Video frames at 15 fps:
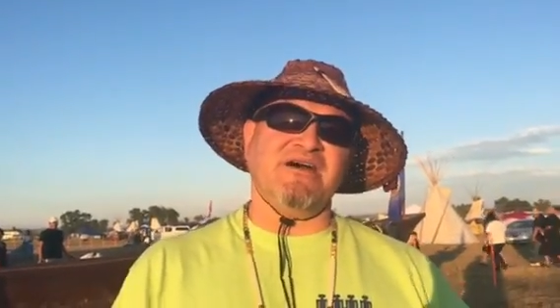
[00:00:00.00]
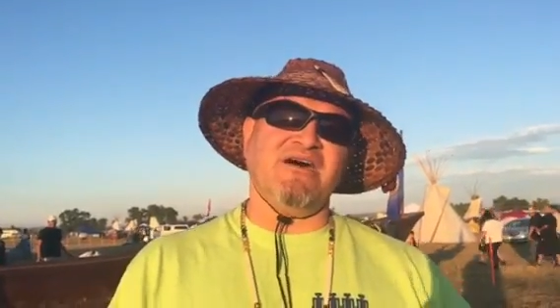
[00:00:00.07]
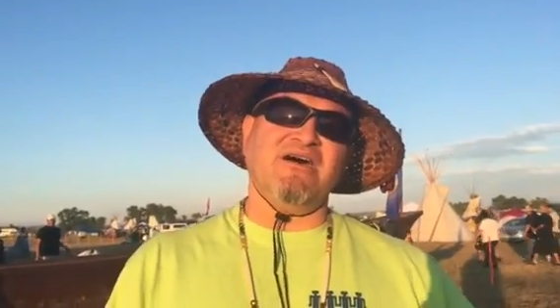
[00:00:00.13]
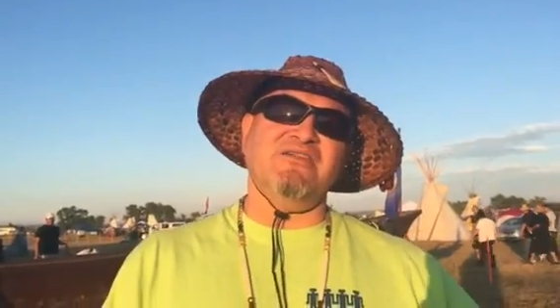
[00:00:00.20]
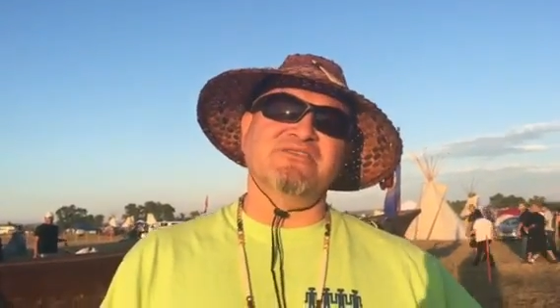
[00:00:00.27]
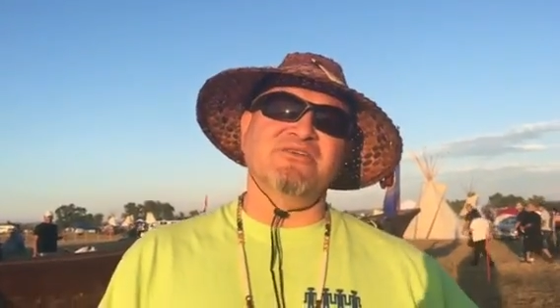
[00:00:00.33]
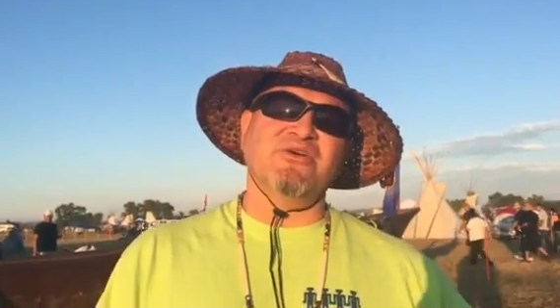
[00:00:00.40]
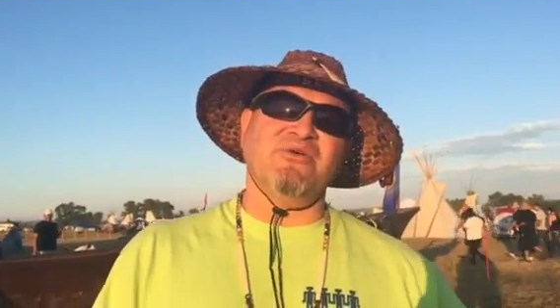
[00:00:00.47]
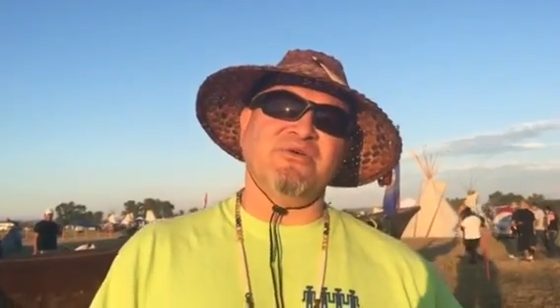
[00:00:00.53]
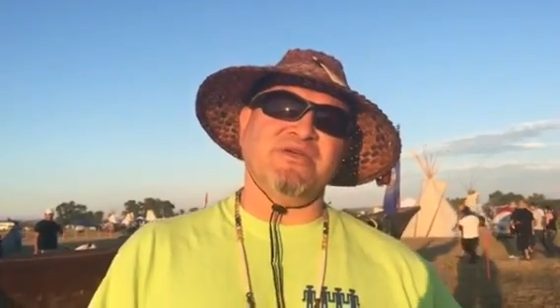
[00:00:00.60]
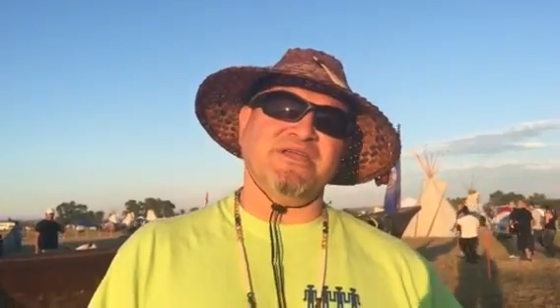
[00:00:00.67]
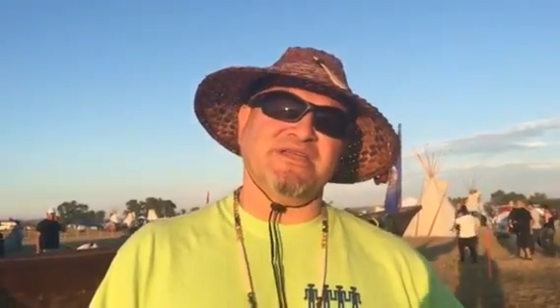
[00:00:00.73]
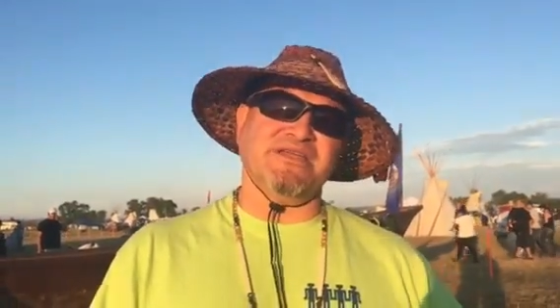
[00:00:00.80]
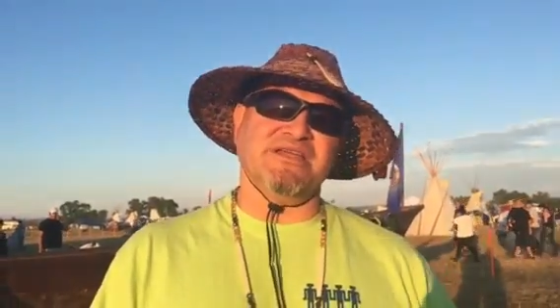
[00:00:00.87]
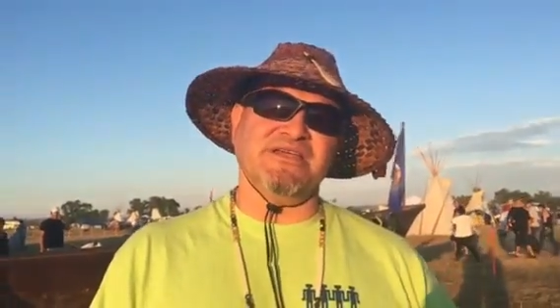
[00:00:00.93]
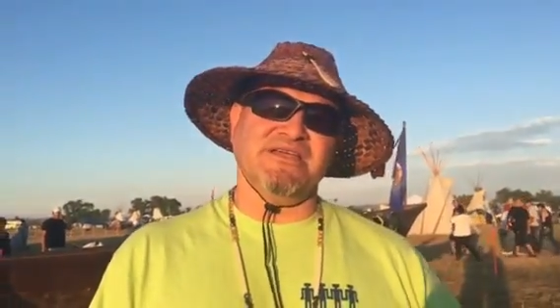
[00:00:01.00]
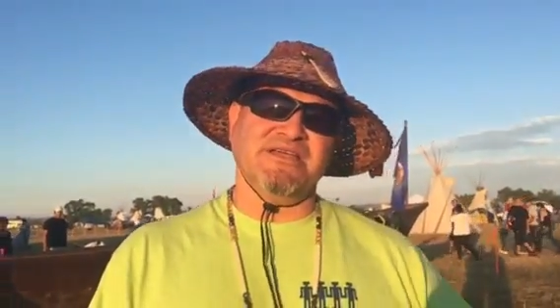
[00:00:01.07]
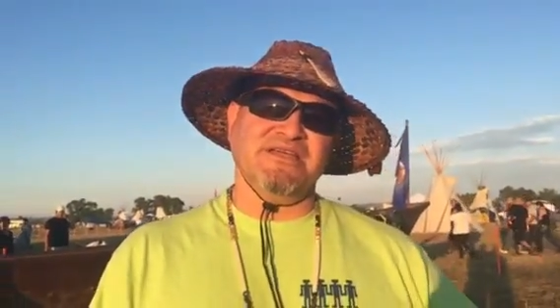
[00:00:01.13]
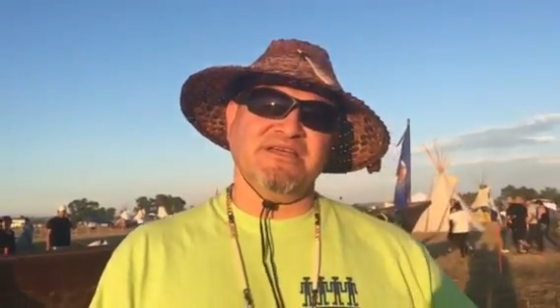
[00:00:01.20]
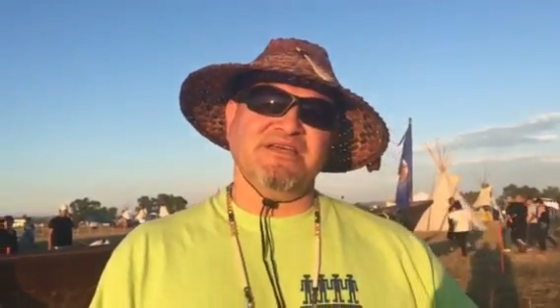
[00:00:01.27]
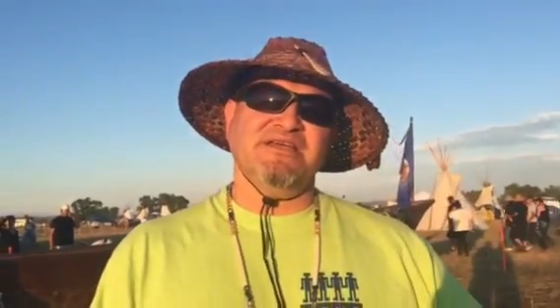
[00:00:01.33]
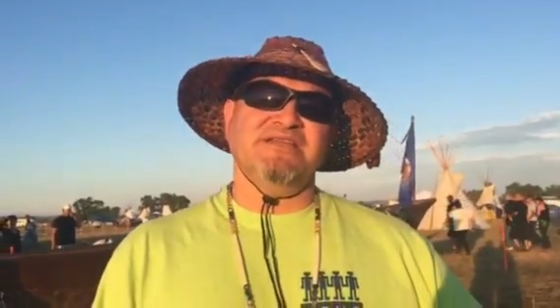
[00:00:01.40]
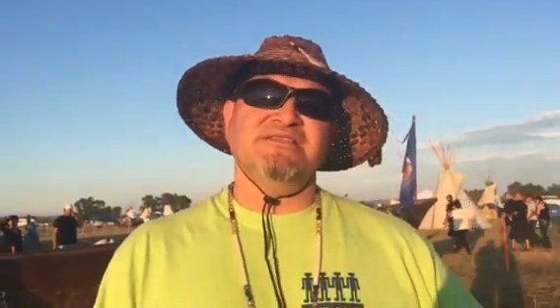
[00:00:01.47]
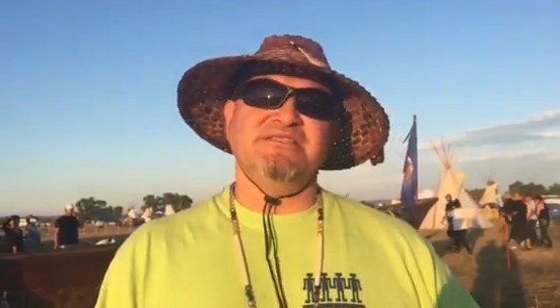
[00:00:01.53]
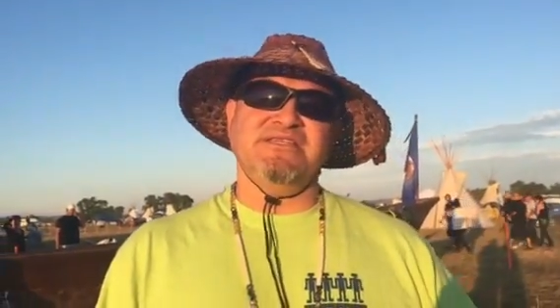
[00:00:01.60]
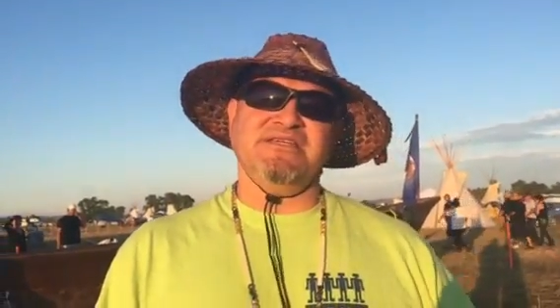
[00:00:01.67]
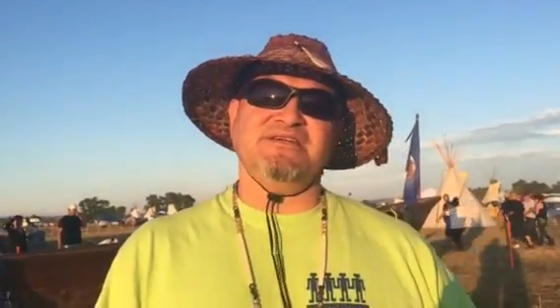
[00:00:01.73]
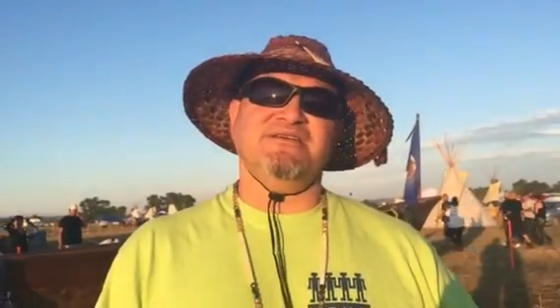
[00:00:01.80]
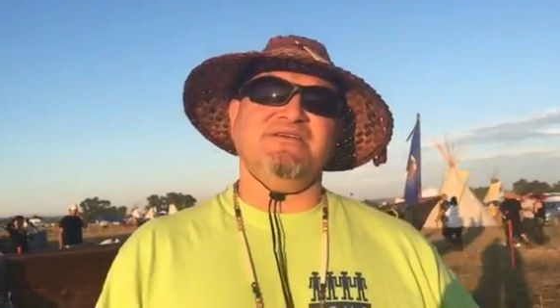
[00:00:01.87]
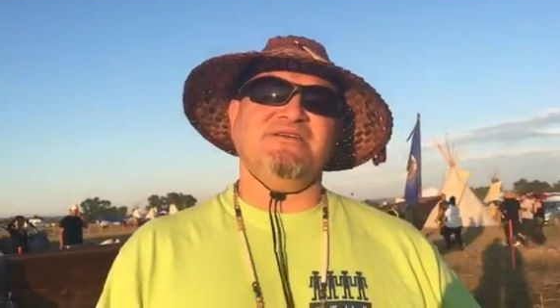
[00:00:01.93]
ongoing
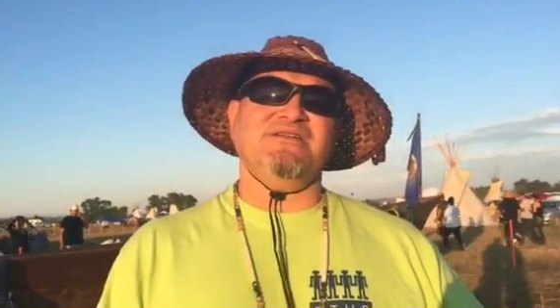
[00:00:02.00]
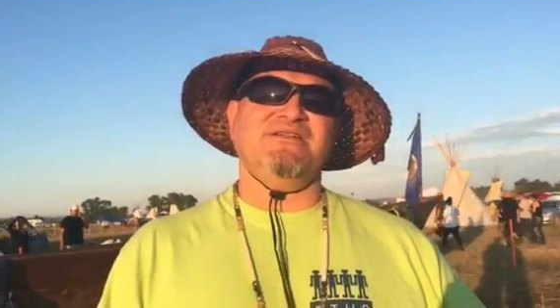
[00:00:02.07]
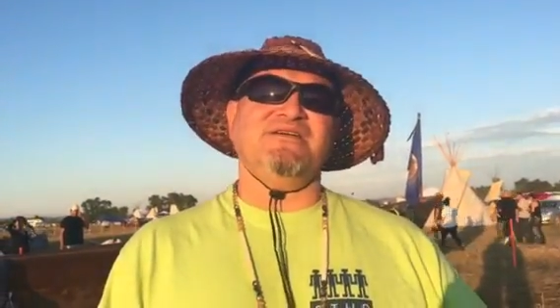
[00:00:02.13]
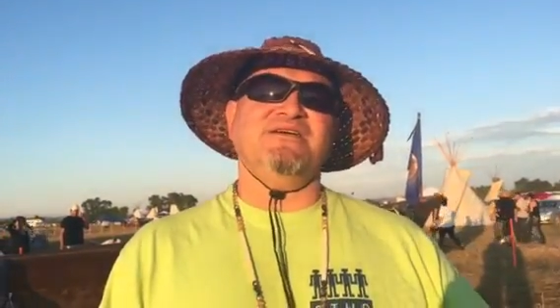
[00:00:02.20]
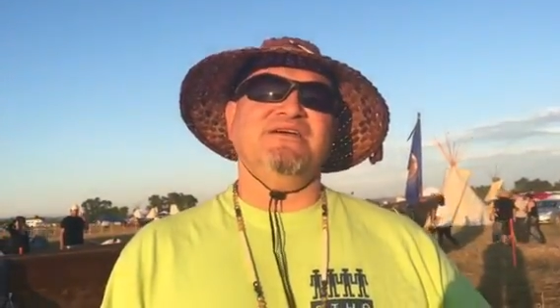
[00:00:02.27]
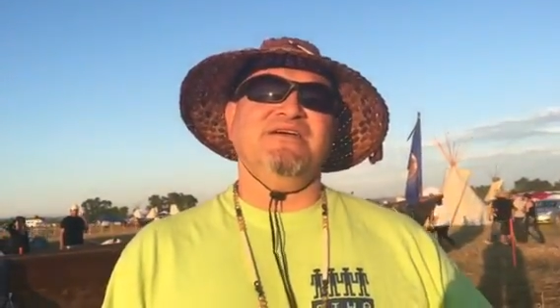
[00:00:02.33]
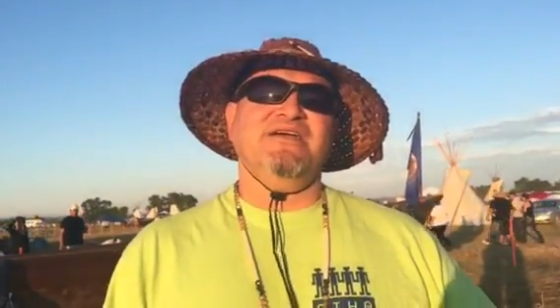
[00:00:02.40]
deal.